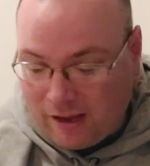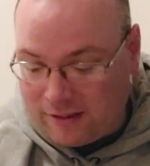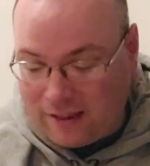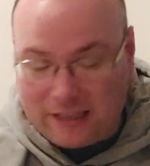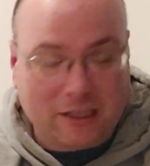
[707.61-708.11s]

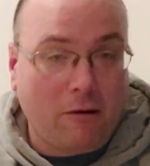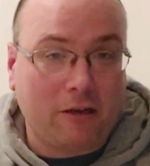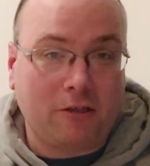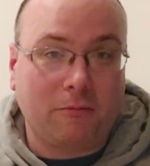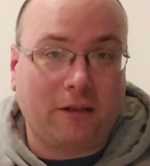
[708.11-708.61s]
and that's how I
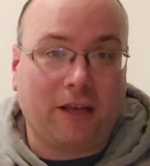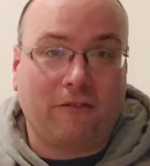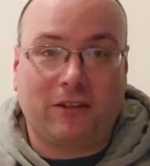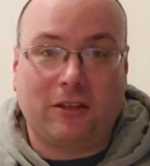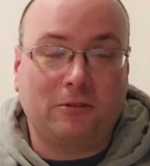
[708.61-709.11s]
determine. Like
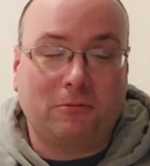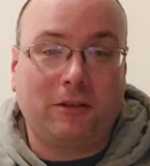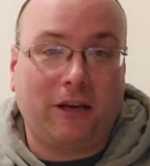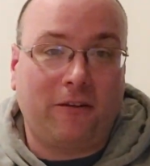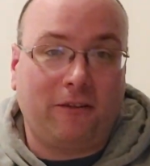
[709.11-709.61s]
if it
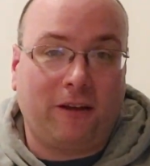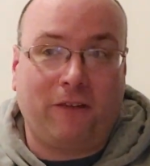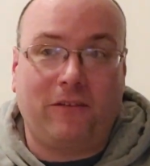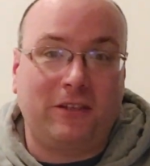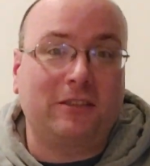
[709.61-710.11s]

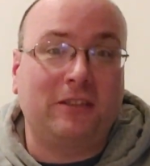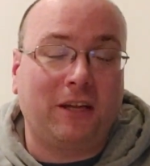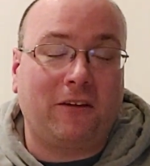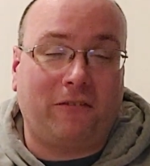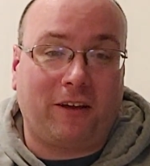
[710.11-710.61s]

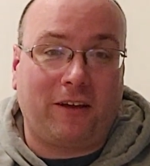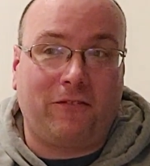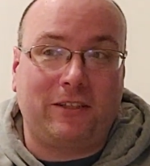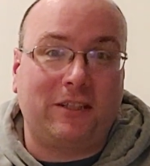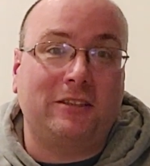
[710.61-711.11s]

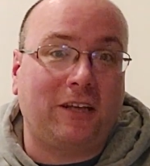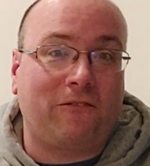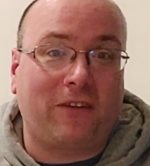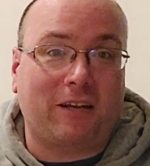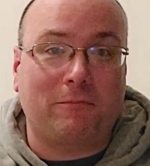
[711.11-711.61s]
doesn't
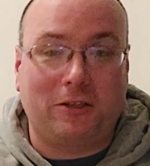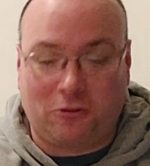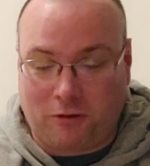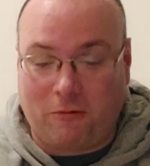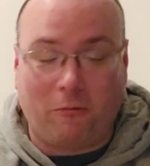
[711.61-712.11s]
affect me
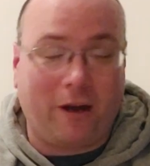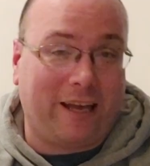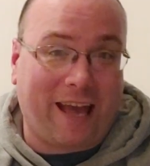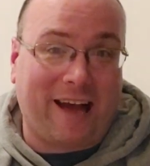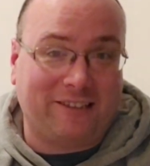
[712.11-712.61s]
enjoying
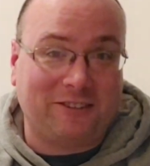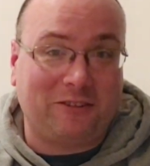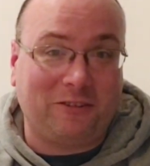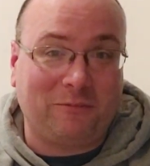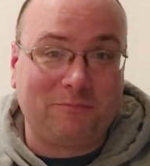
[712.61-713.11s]
White
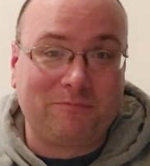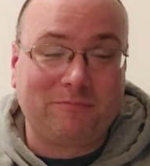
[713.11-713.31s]
Castle,